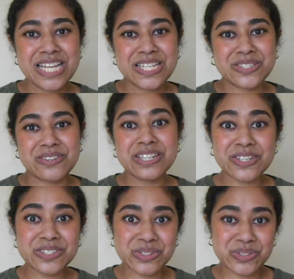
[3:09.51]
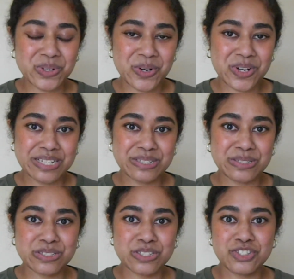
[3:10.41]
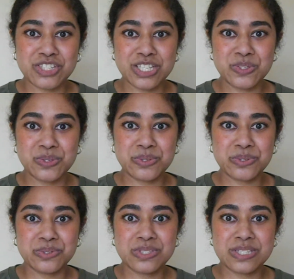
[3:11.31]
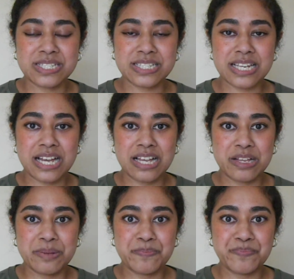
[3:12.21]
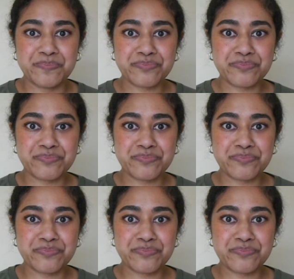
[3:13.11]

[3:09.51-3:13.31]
So in her tutorial she used I